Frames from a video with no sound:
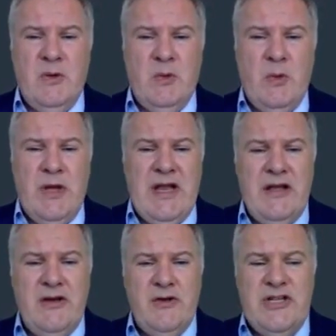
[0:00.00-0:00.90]
when
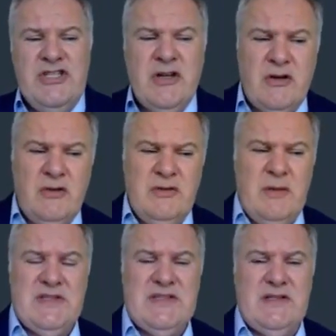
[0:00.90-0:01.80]
I reached the Crown
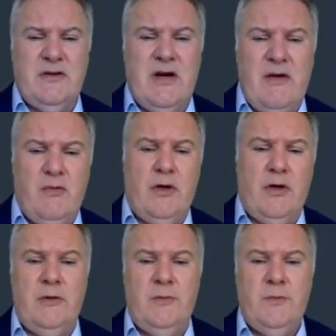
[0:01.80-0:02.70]
Ambassador
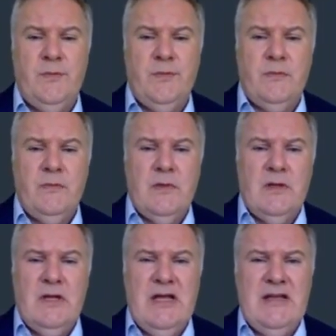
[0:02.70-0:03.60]
level,
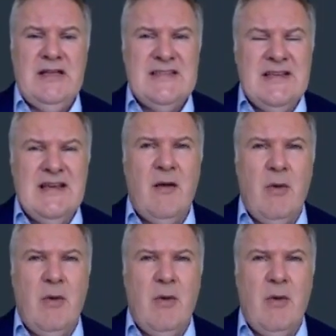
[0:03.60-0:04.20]
and I'm thinking